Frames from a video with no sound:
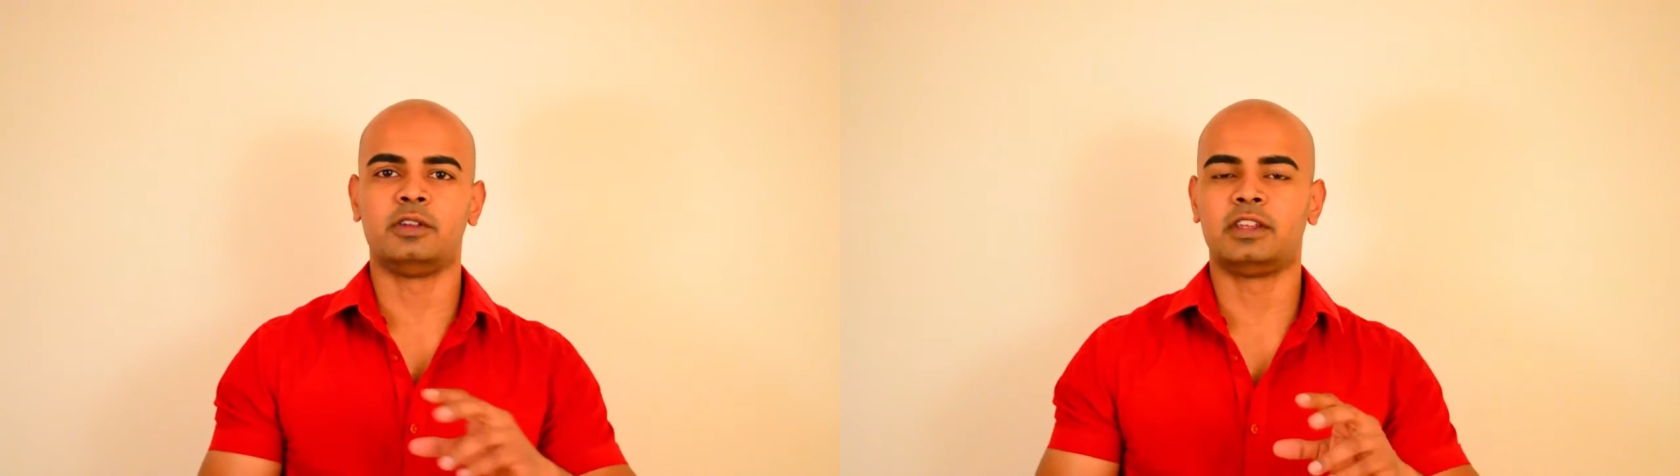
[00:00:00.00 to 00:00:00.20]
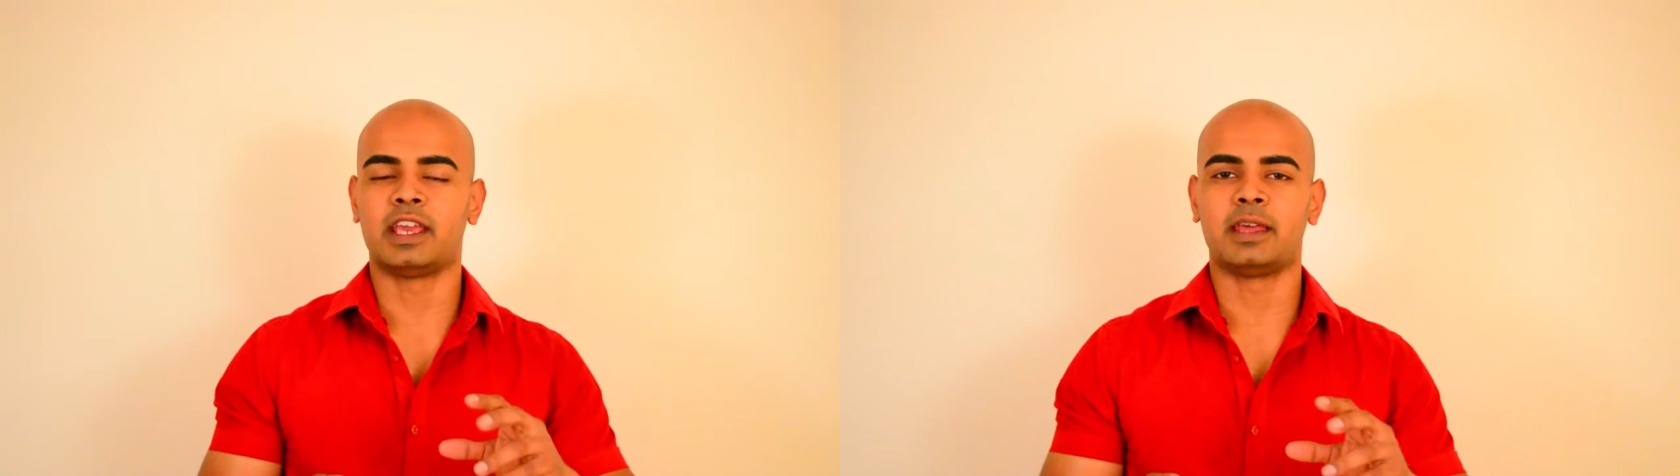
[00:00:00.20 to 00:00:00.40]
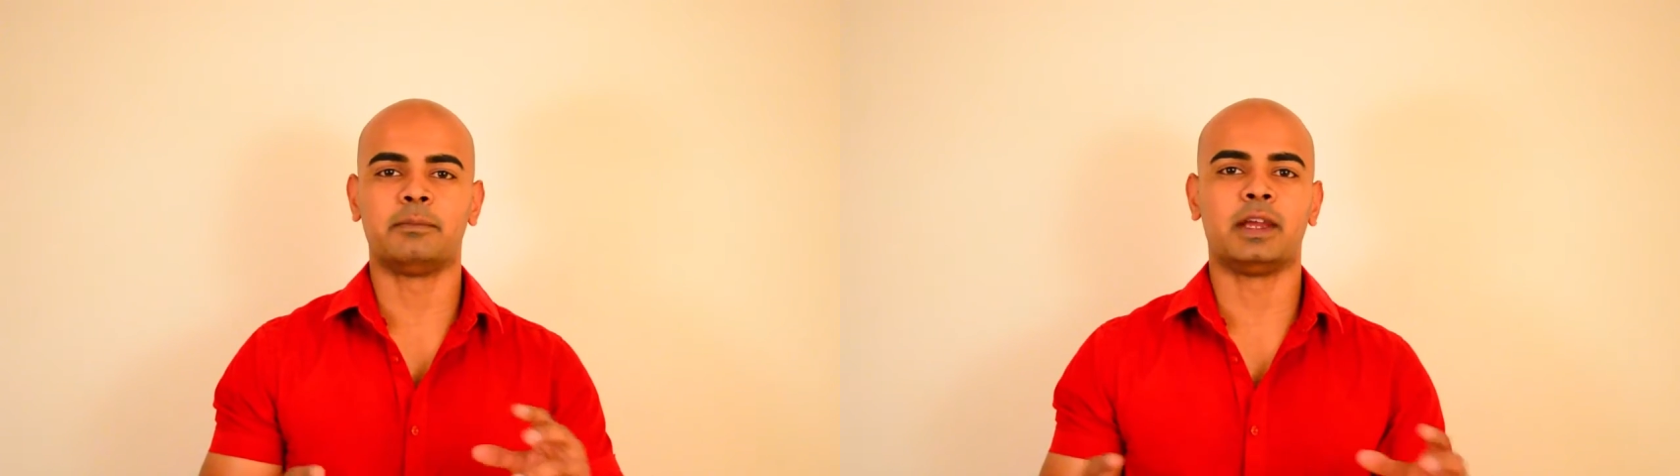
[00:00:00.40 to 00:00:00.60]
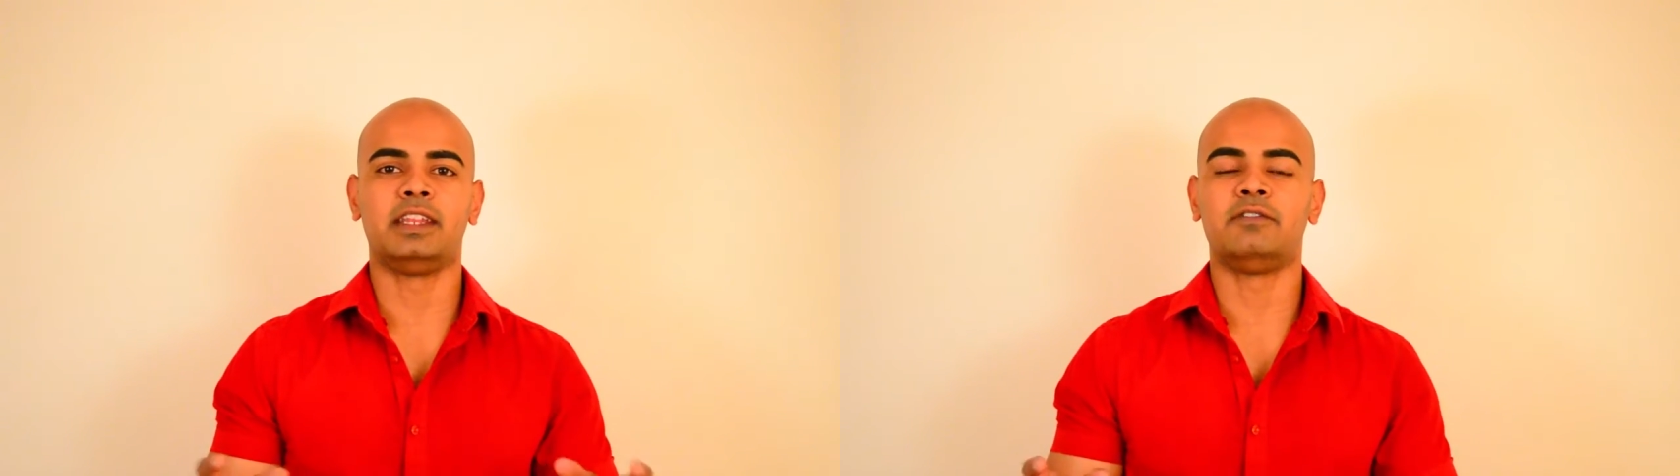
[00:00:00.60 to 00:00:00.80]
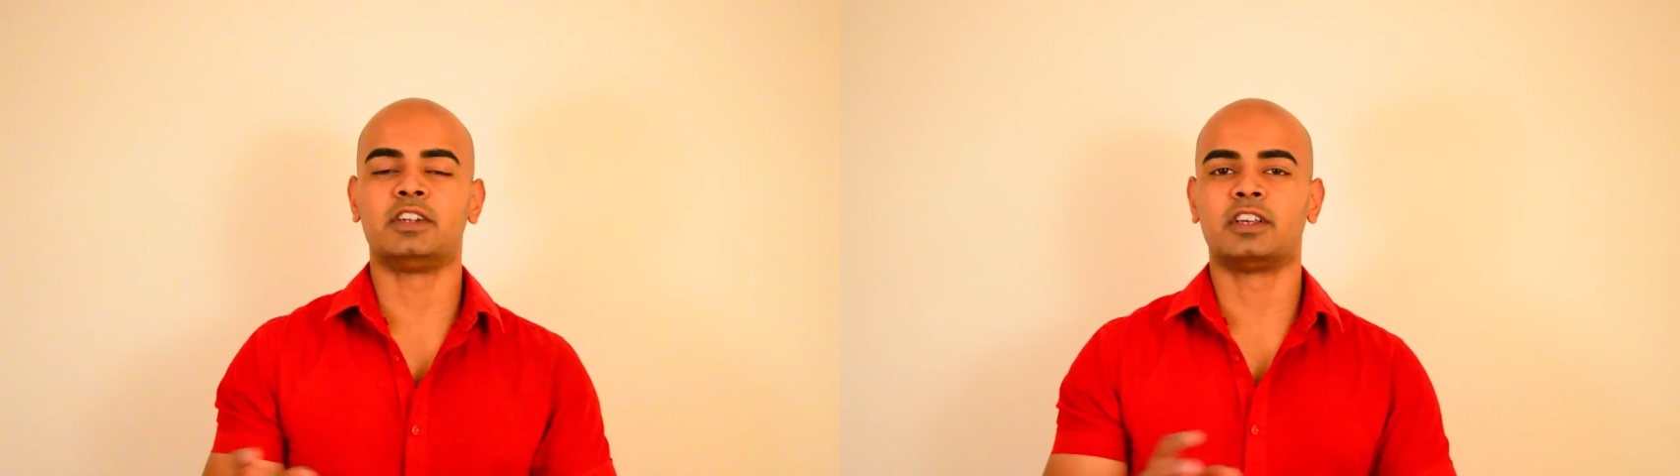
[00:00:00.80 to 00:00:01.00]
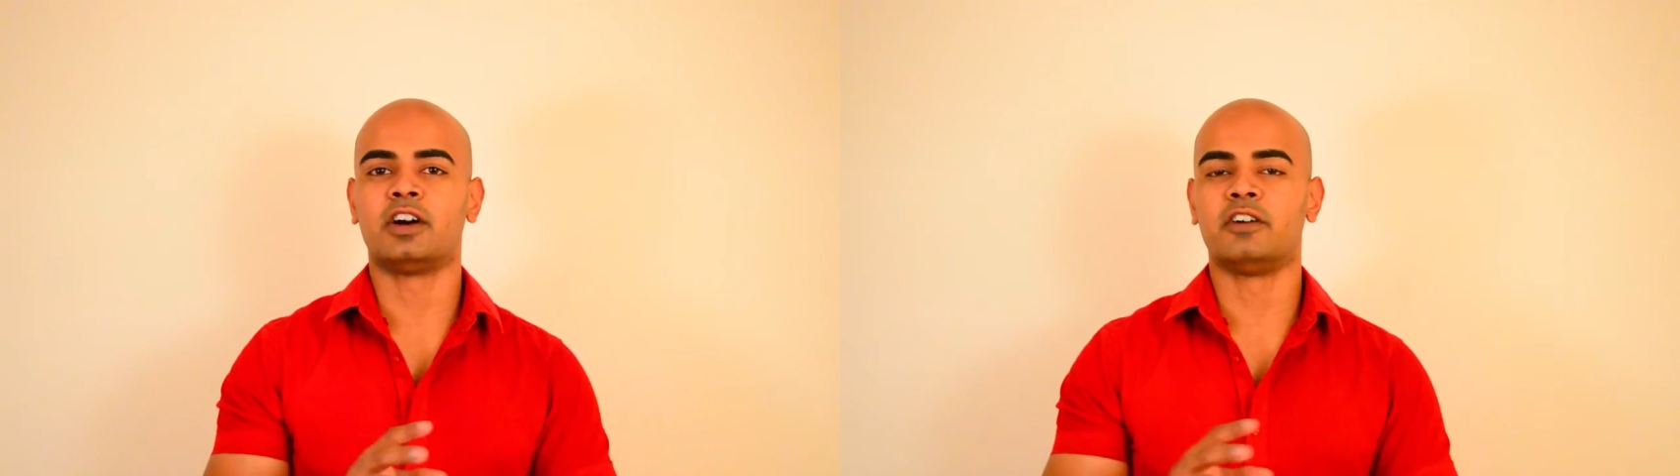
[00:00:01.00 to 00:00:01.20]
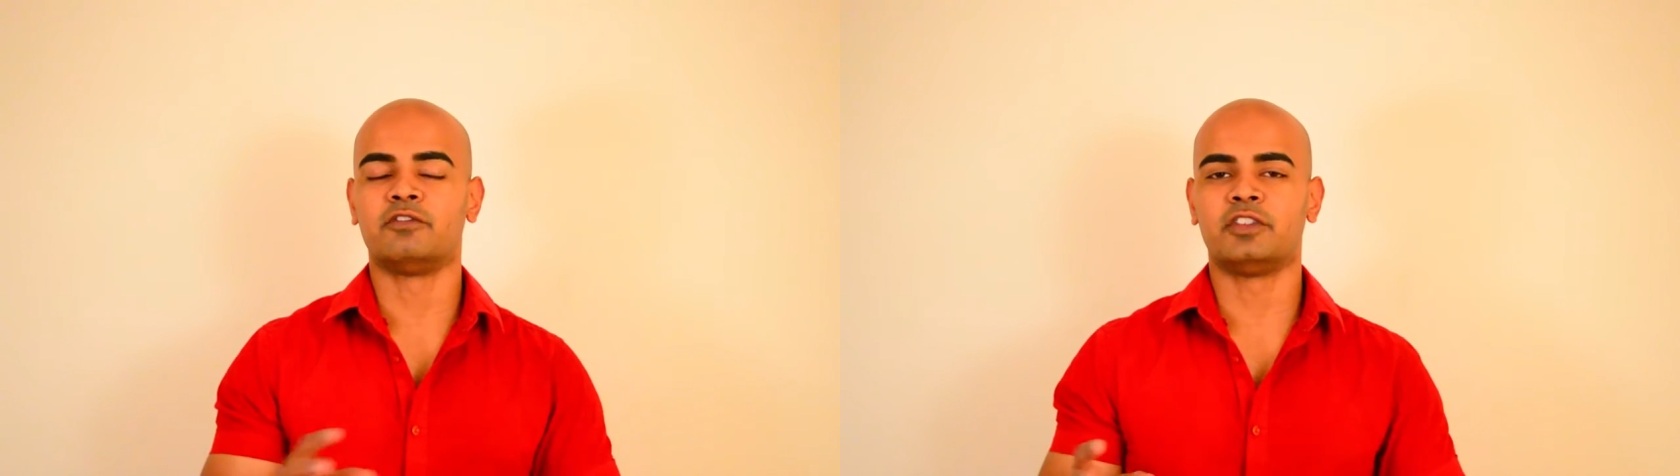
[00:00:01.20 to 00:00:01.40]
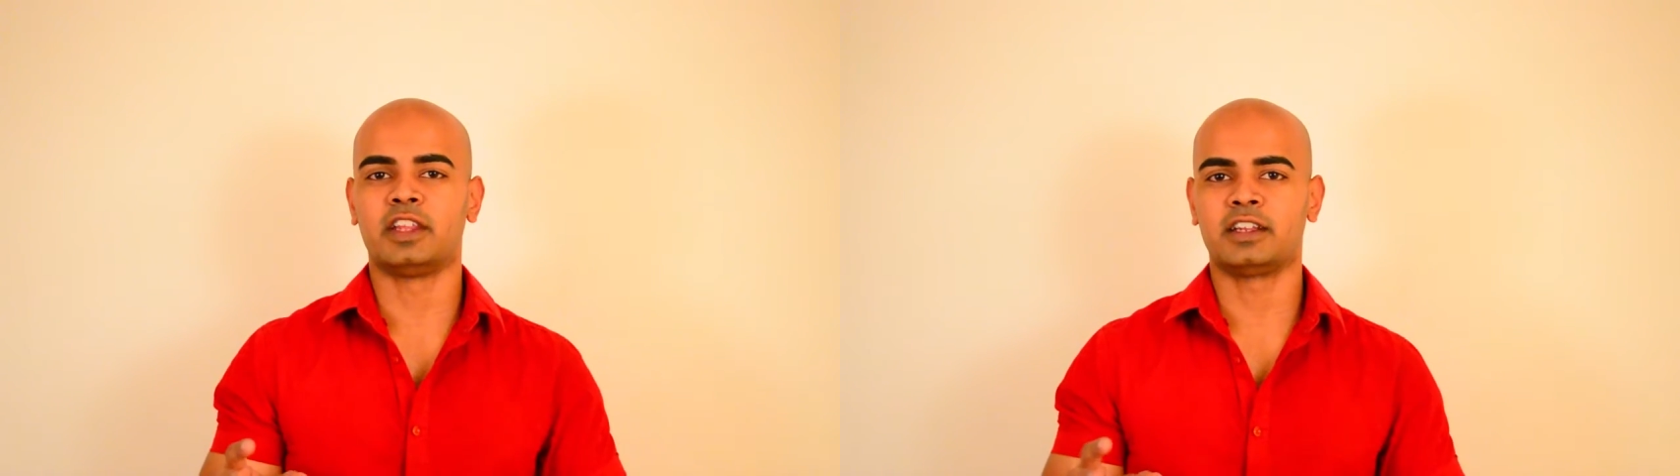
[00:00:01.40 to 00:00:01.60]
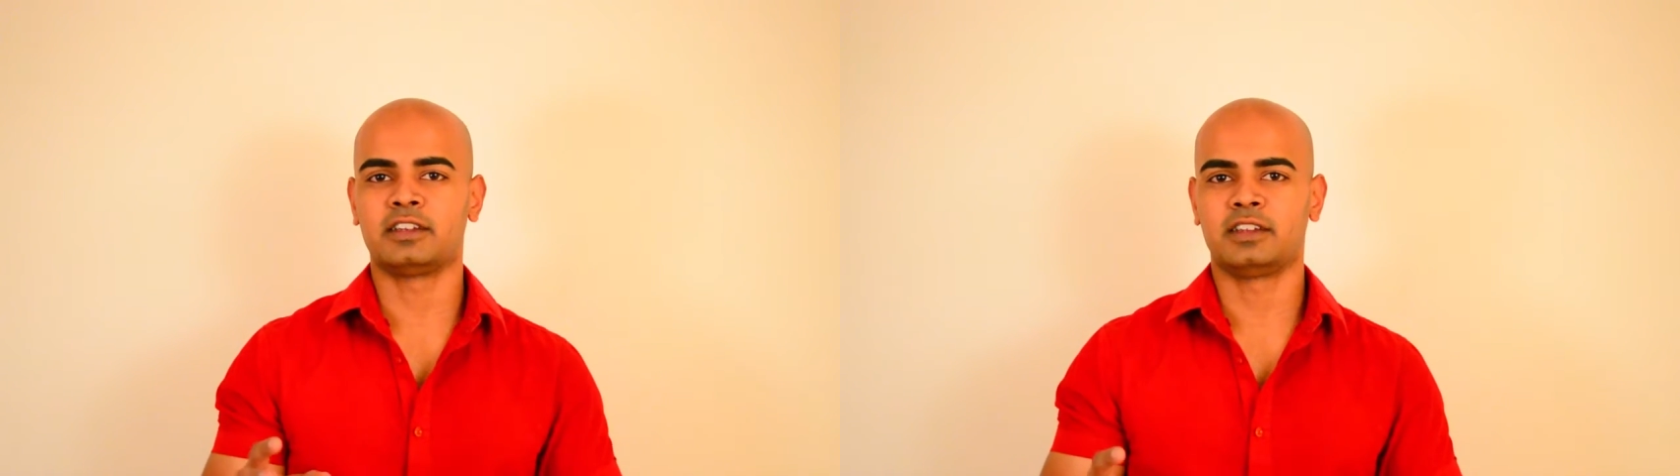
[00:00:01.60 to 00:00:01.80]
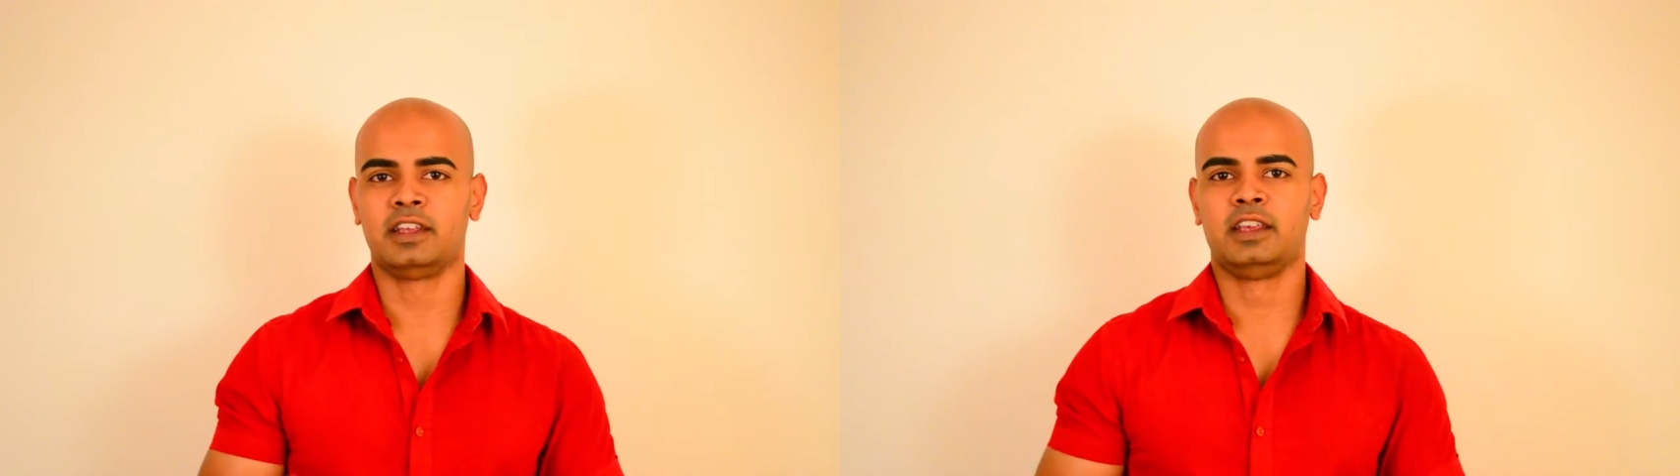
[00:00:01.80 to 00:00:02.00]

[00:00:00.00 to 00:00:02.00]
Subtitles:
you get might even conflict.